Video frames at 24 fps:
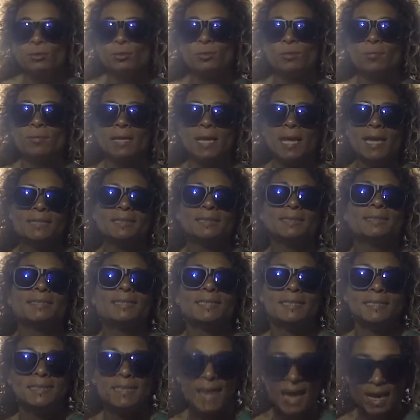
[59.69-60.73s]
scuba license
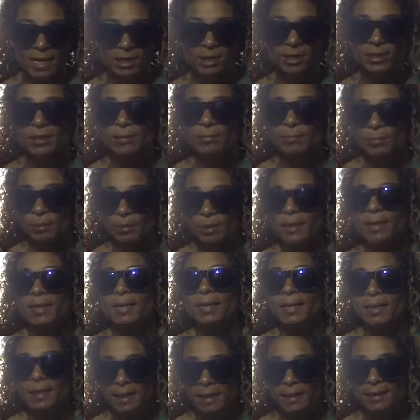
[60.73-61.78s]
is actually
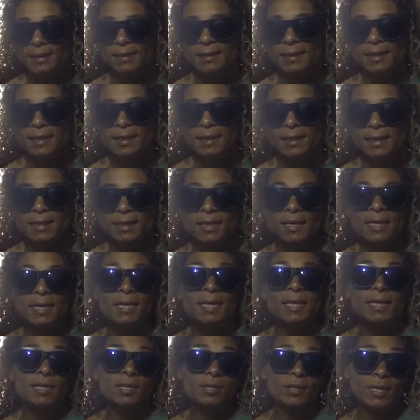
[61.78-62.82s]
pretty easy.
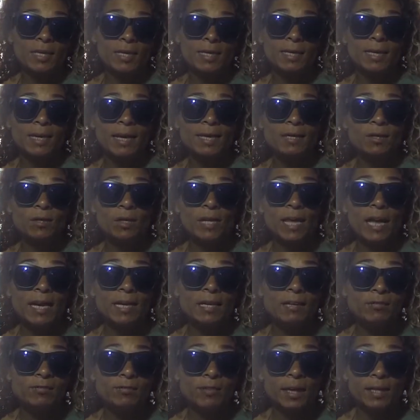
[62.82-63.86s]
You either get
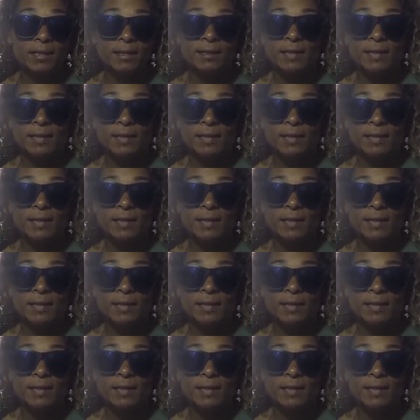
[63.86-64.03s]
online and find